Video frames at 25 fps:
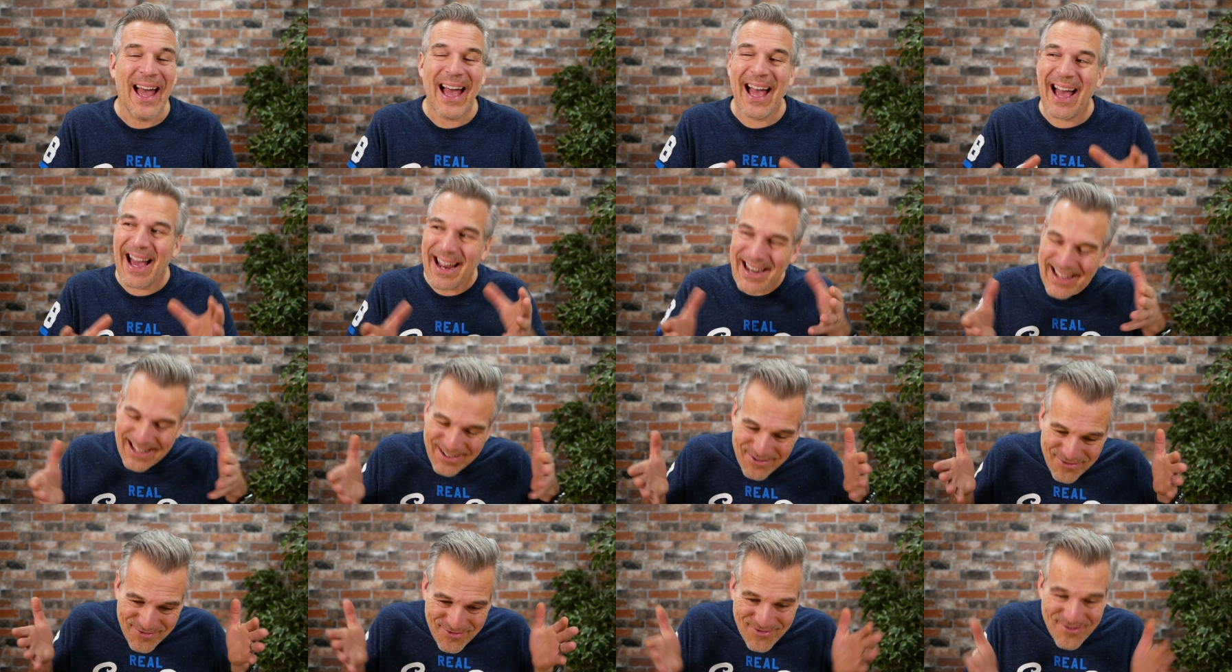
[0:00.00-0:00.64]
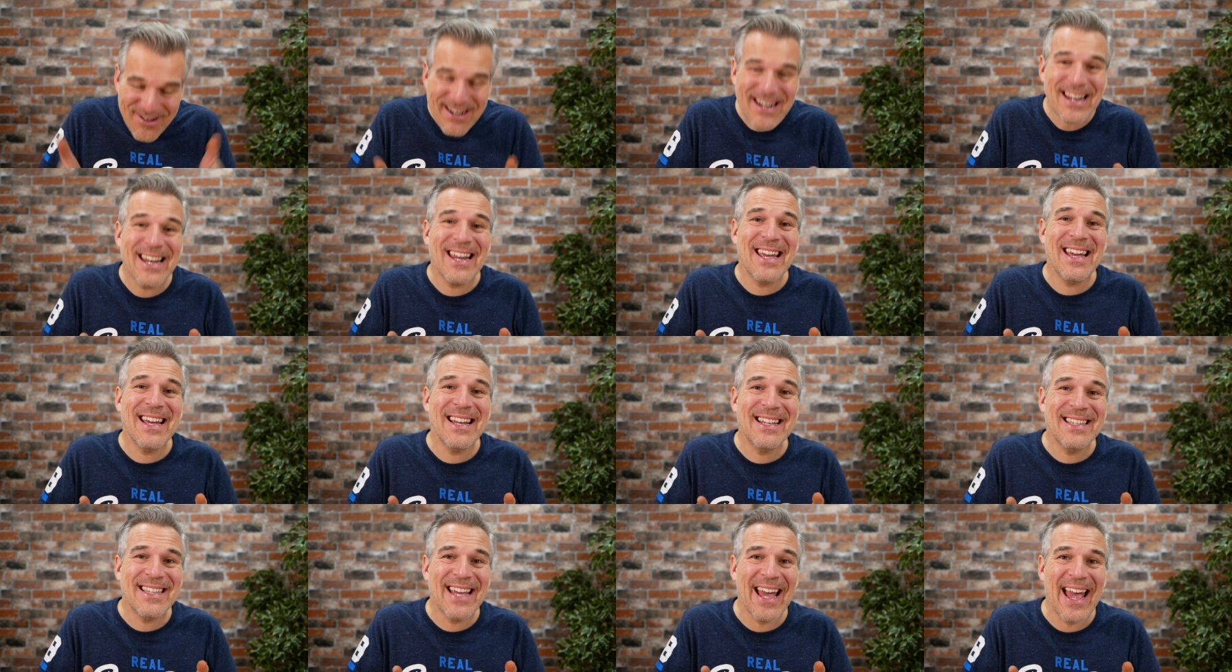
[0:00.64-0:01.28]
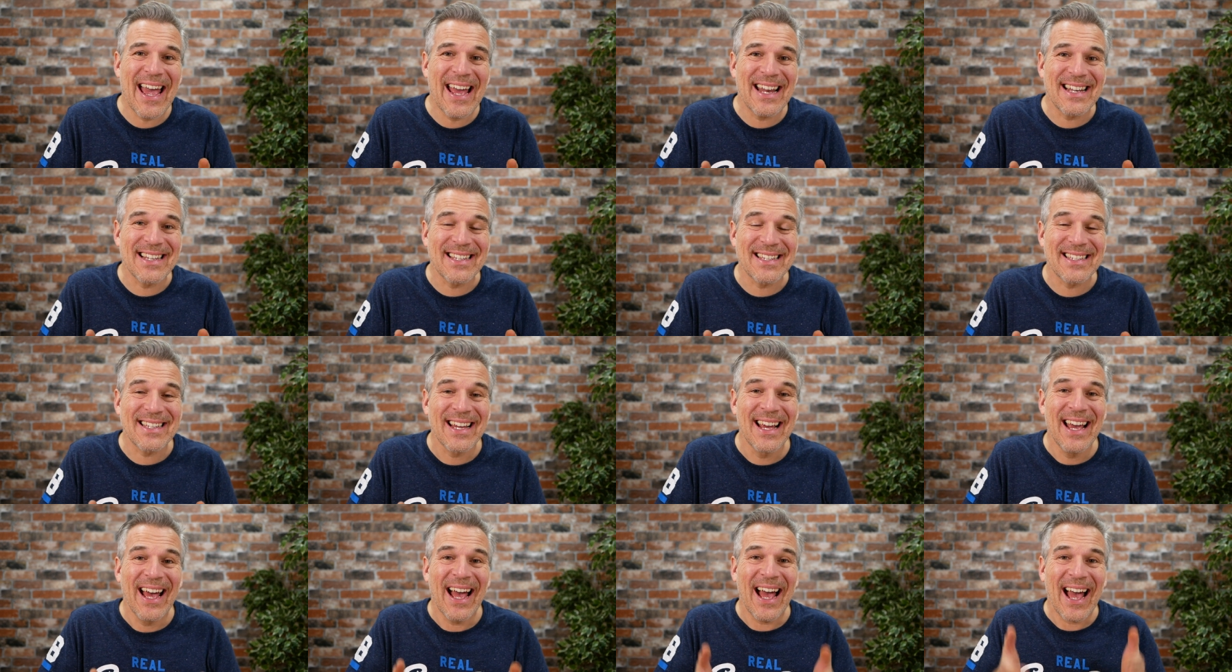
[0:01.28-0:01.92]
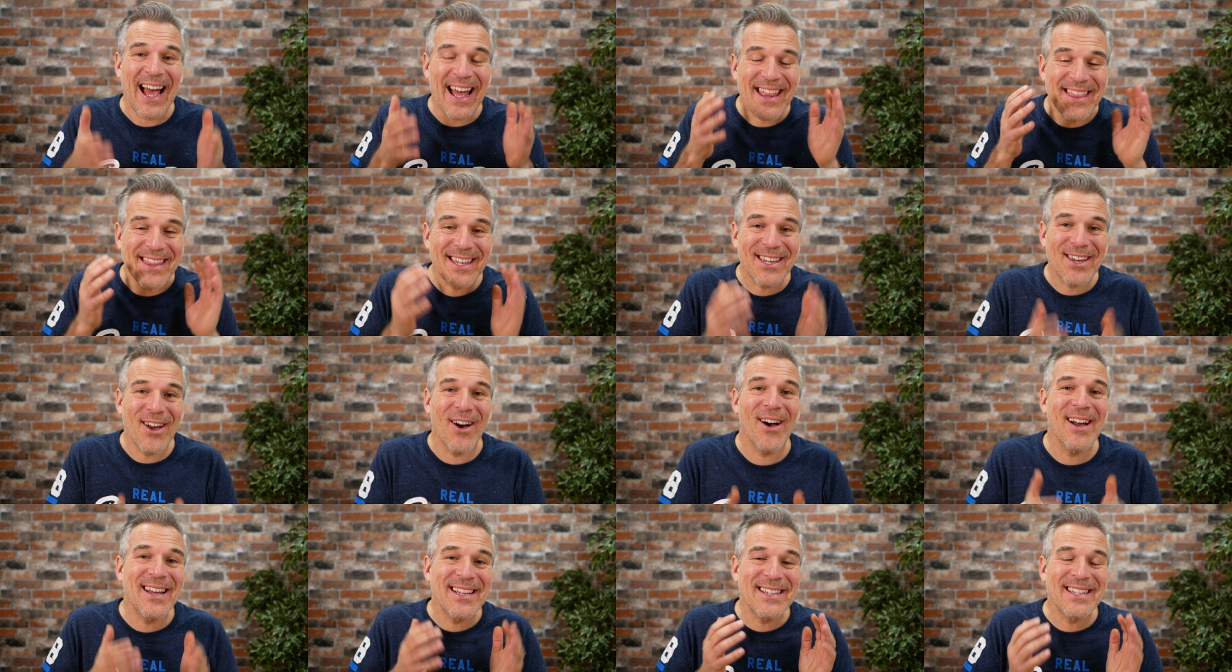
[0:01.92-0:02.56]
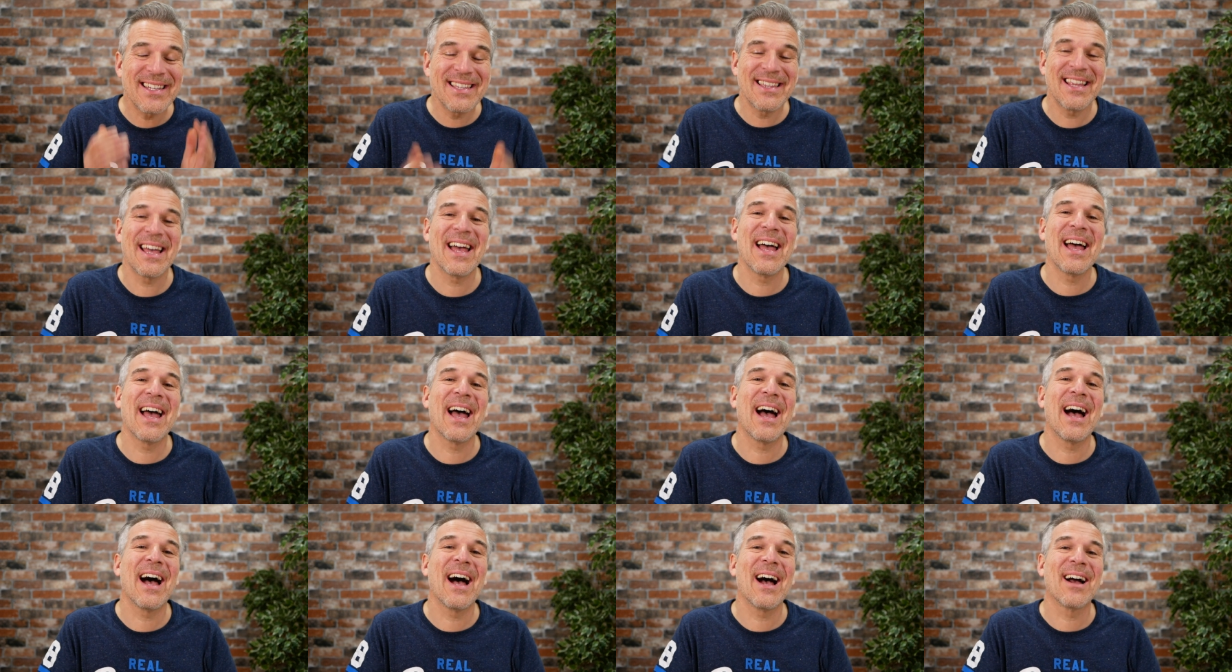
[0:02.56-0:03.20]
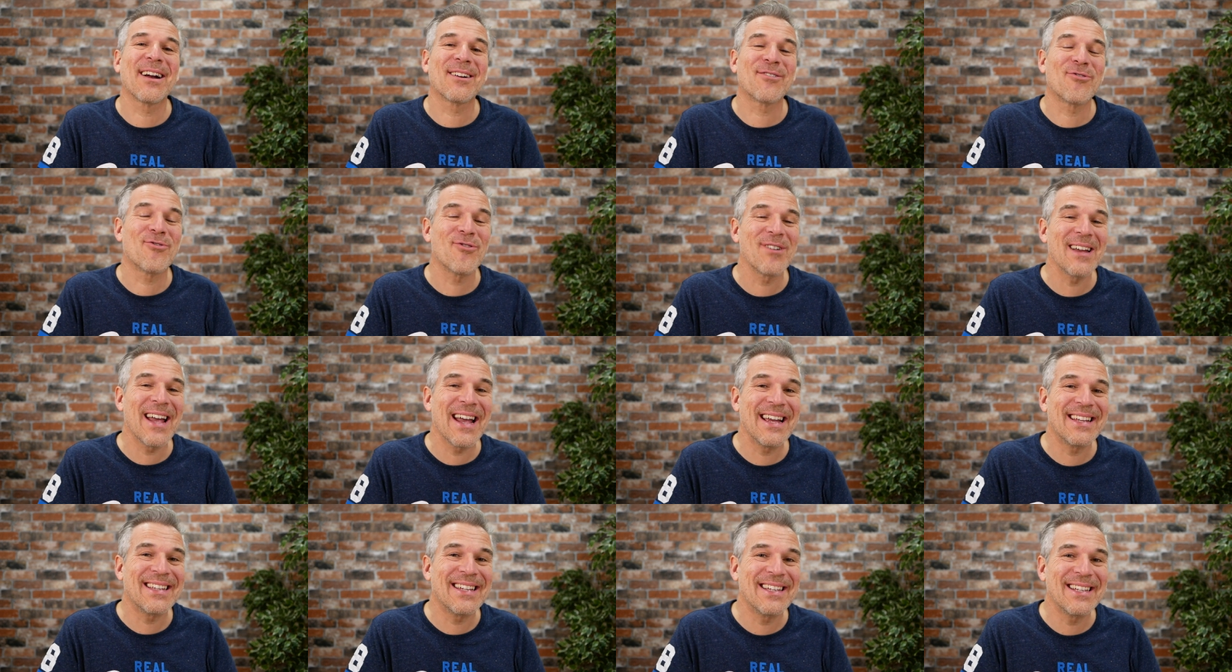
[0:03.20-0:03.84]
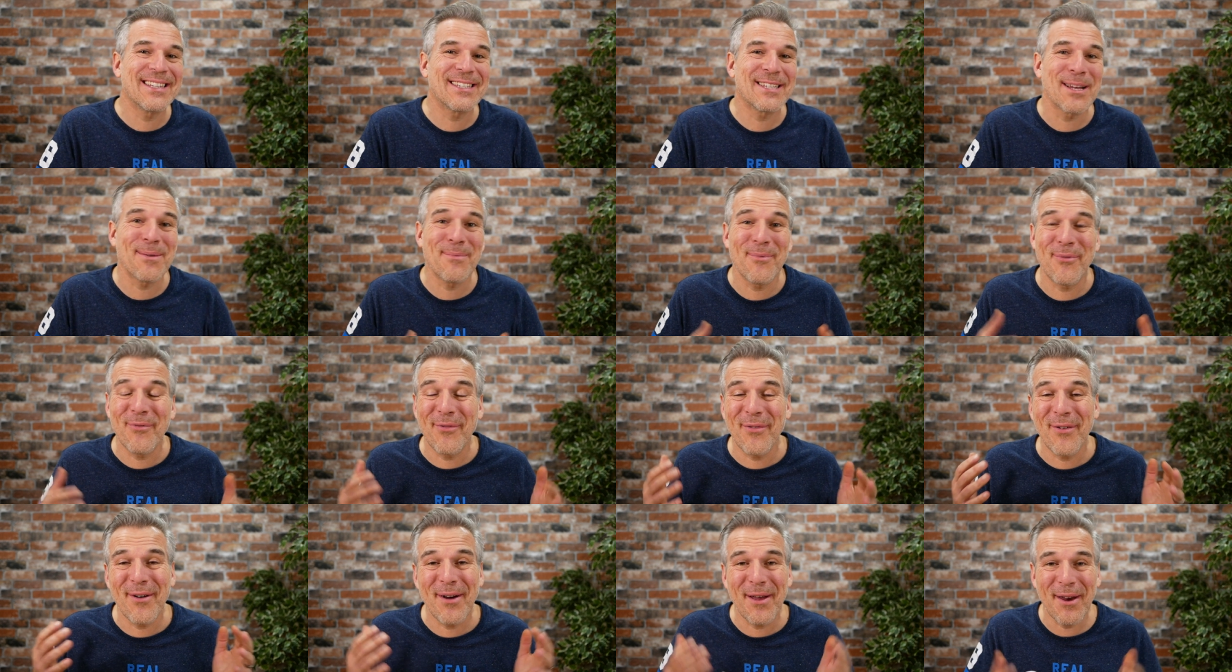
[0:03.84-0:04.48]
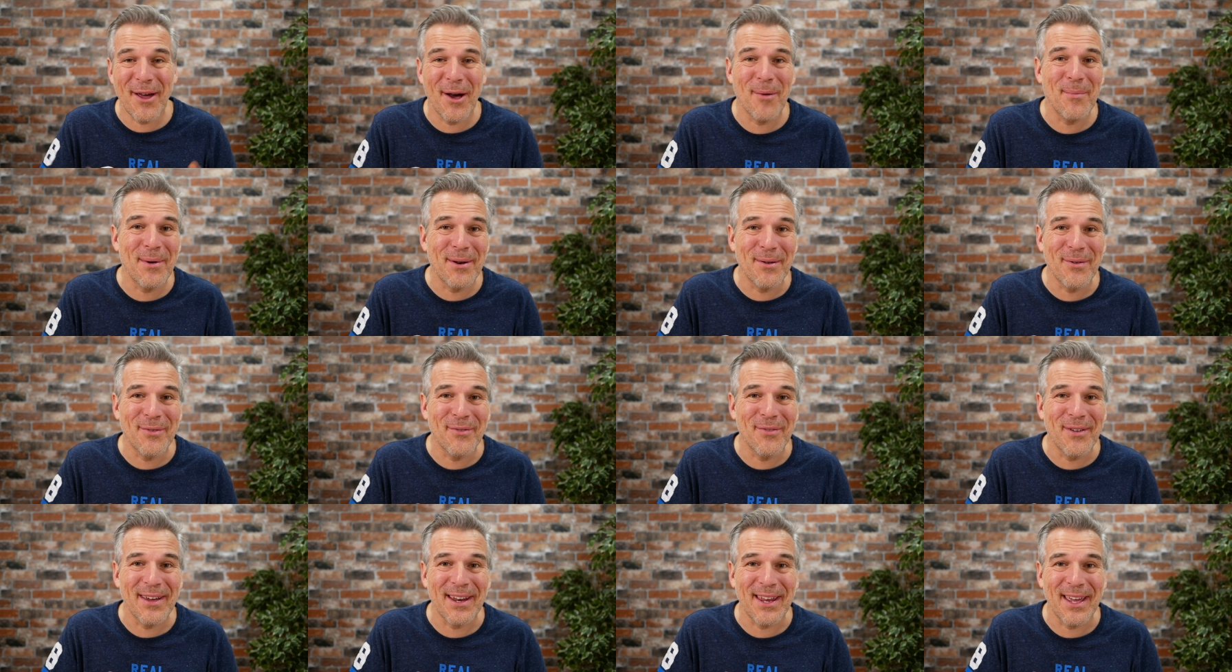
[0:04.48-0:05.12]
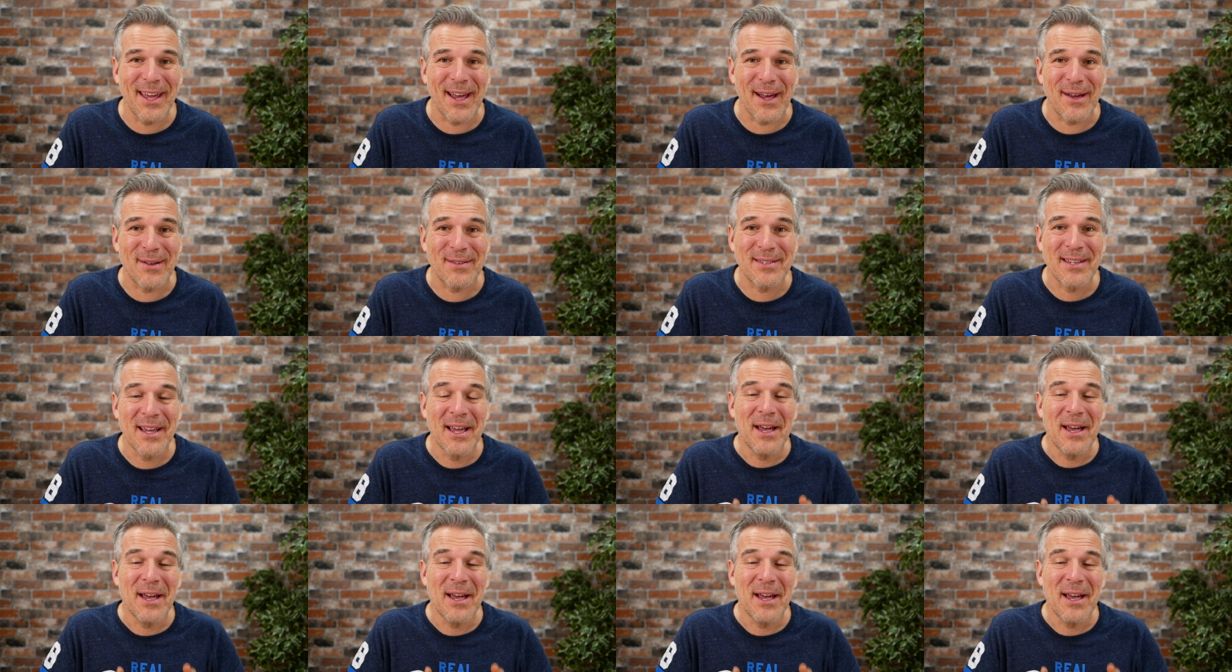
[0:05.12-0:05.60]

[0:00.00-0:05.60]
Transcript: and it's really intense, and the guys in there are creating some phenomenal videos,